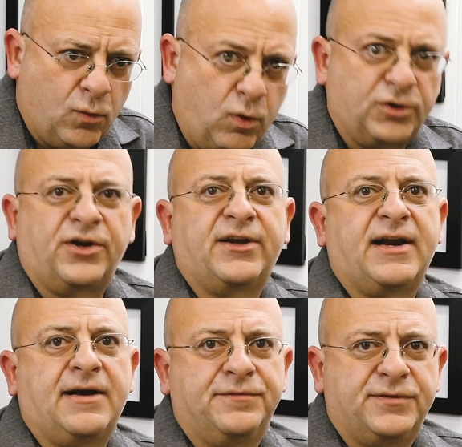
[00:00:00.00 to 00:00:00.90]

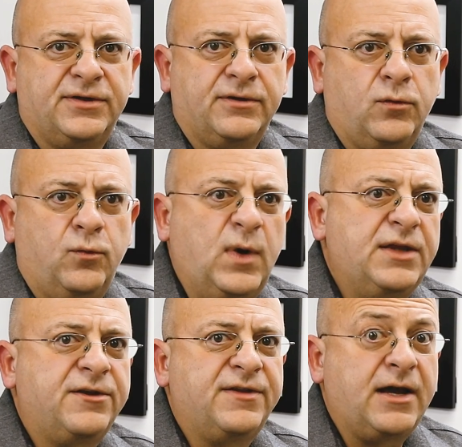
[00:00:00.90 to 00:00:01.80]
watercraft,
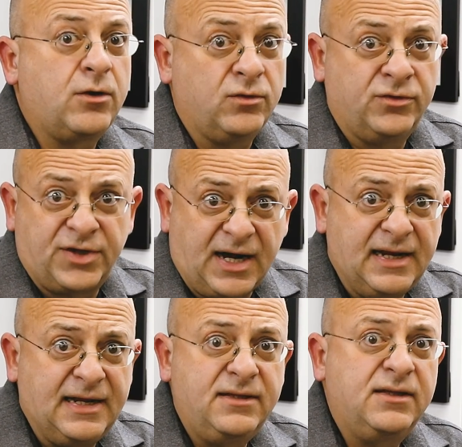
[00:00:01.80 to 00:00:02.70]
whether they are on
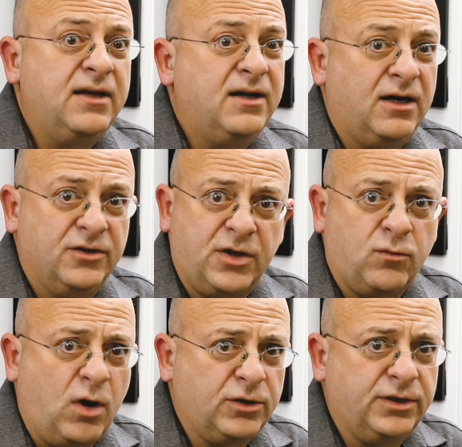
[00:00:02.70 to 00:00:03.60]
dry land,
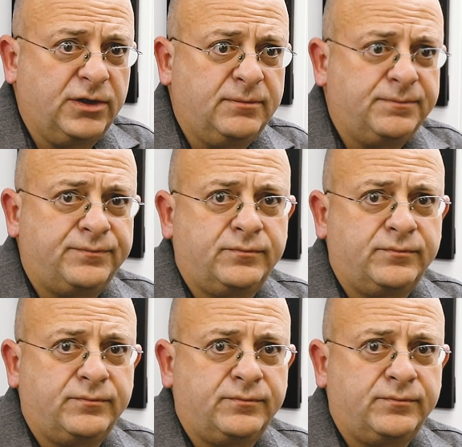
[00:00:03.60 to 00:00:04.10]
underwater,